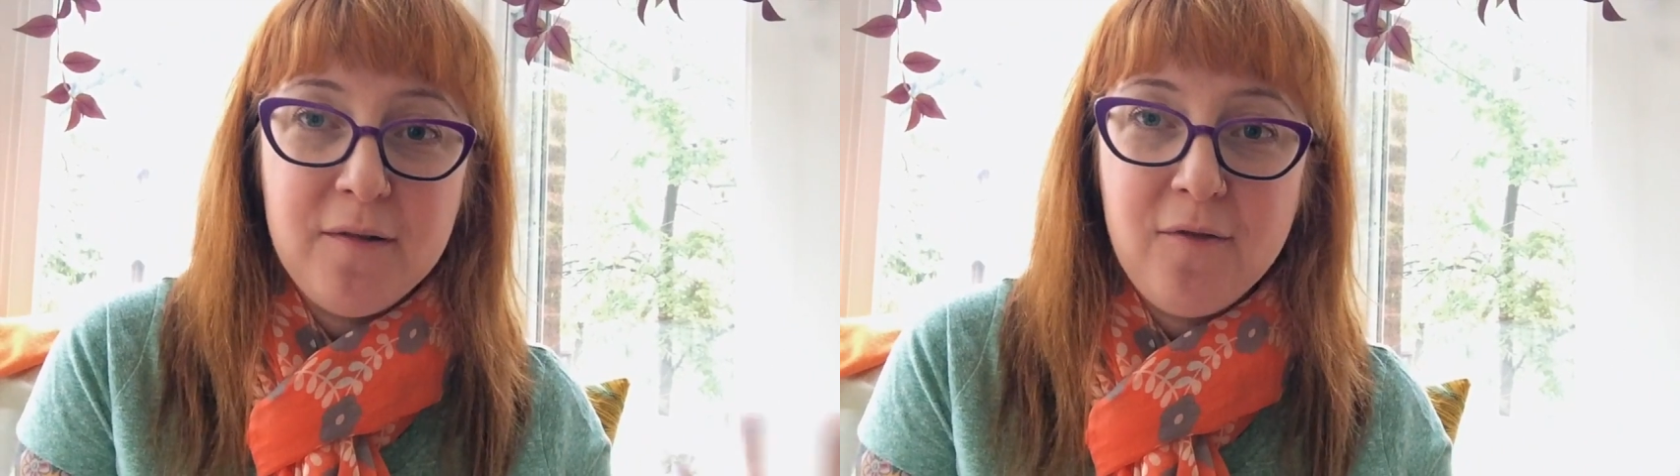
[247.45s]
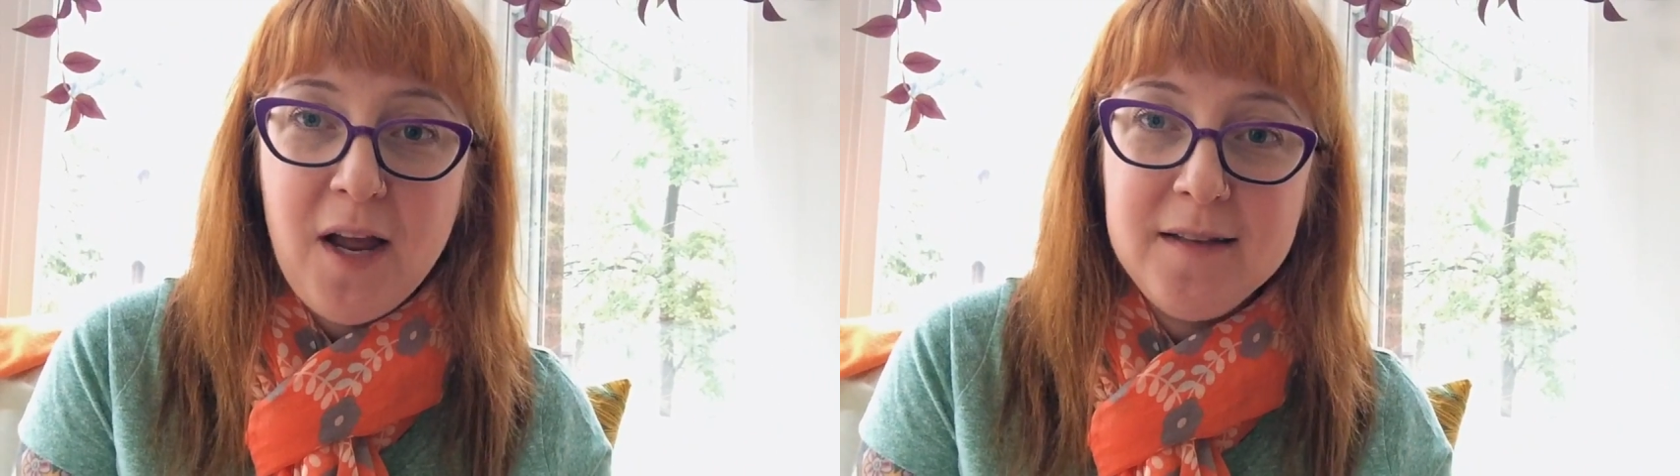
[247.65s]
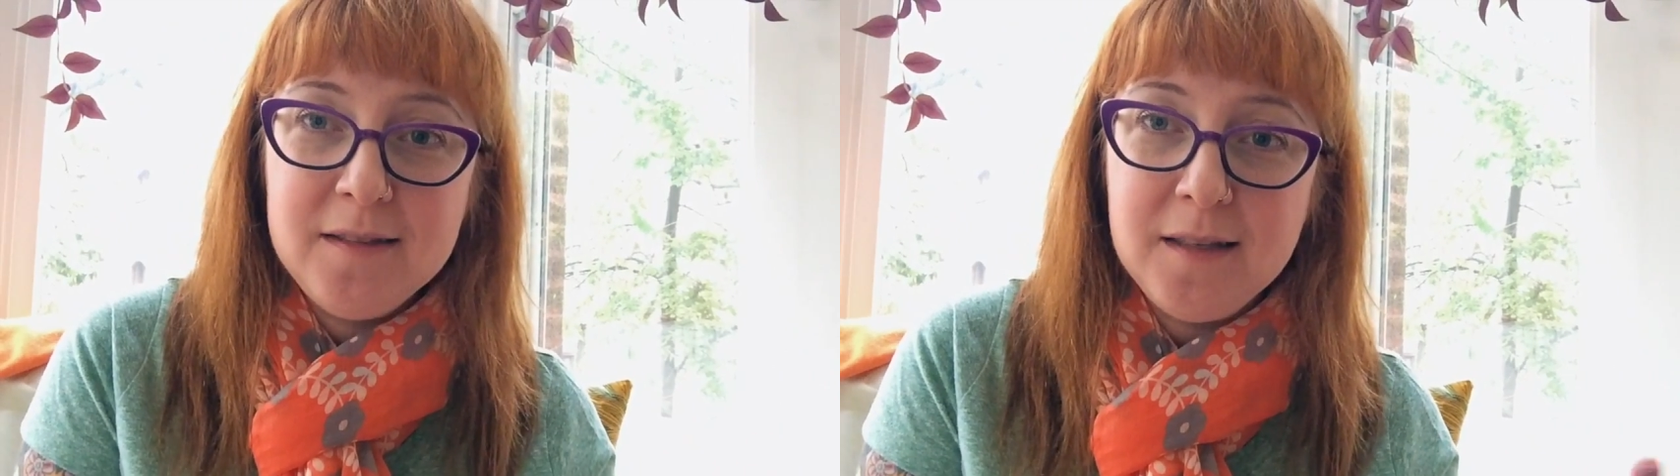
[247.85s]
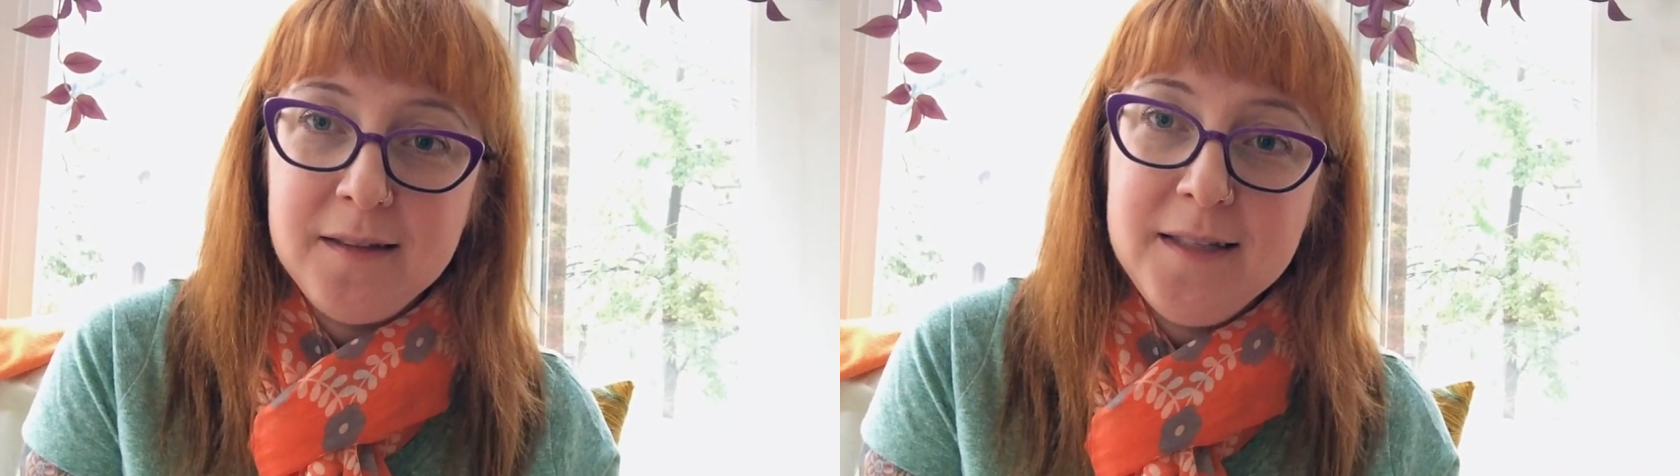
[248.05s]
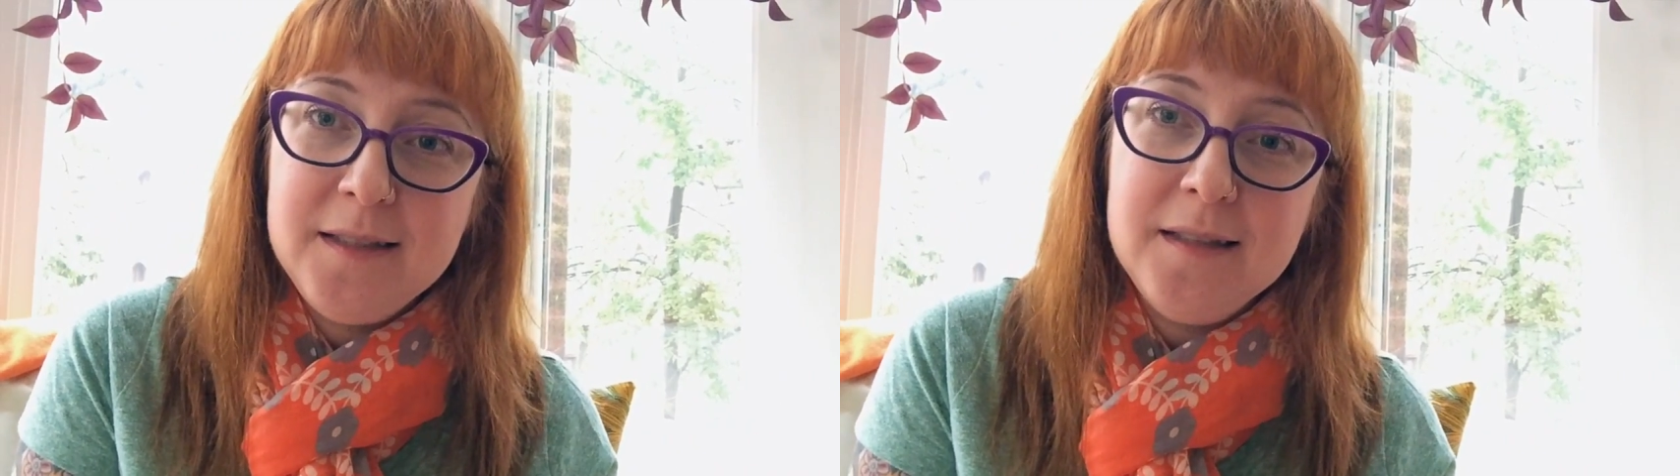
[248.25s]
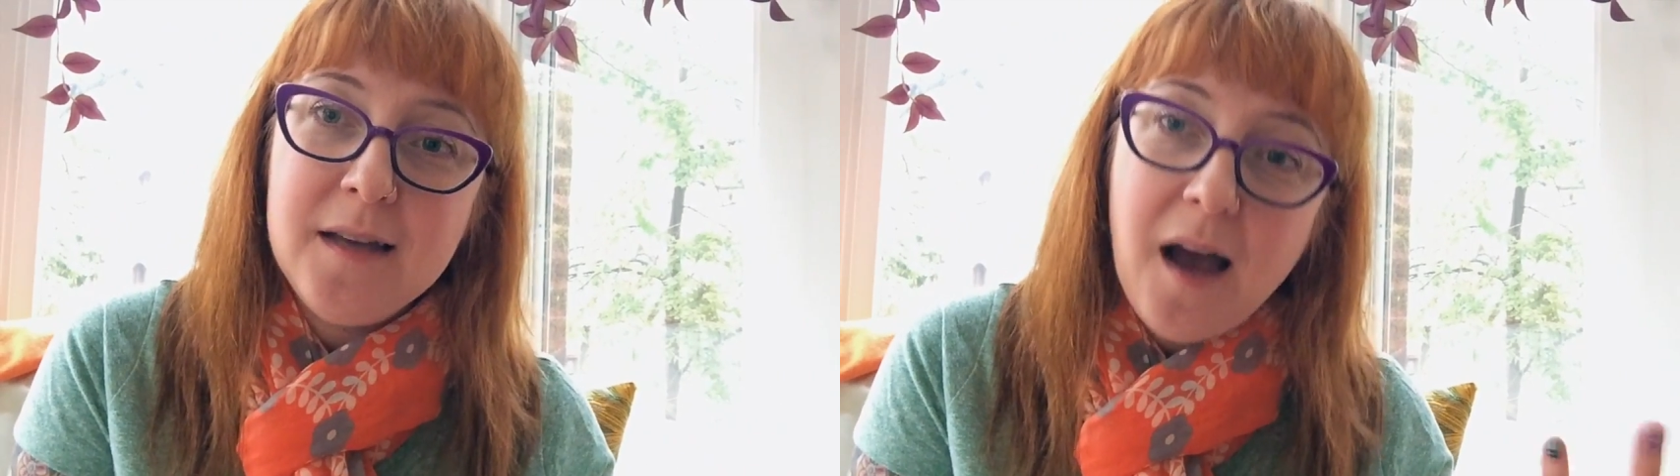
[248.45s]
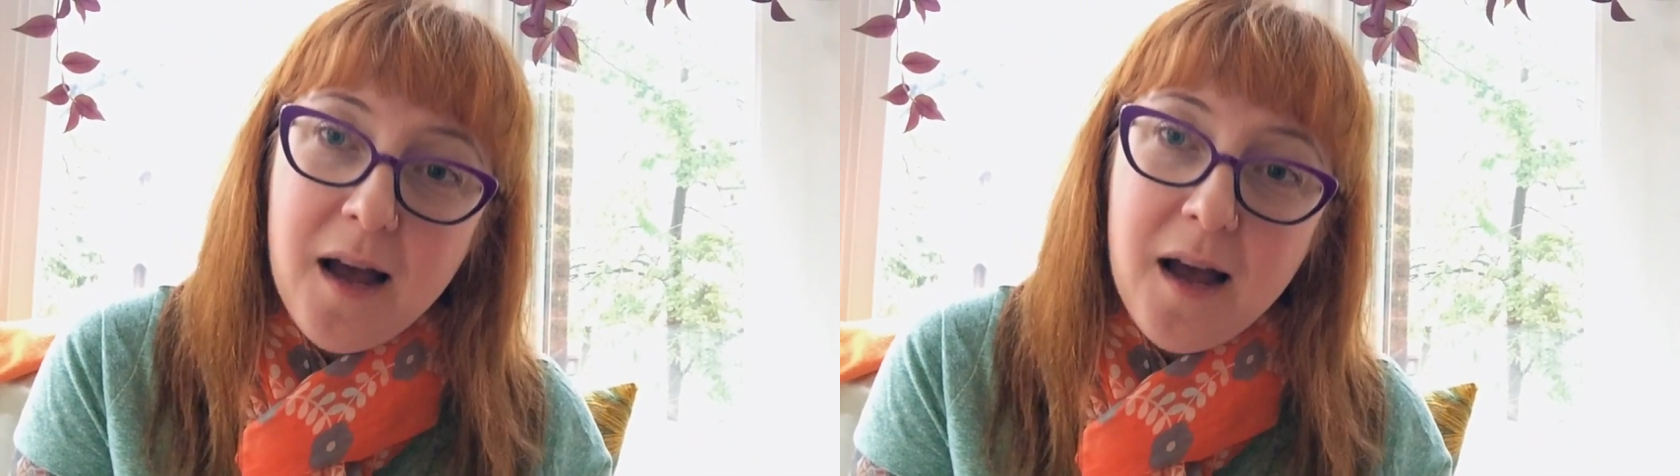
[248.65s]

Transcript: our friends to listen to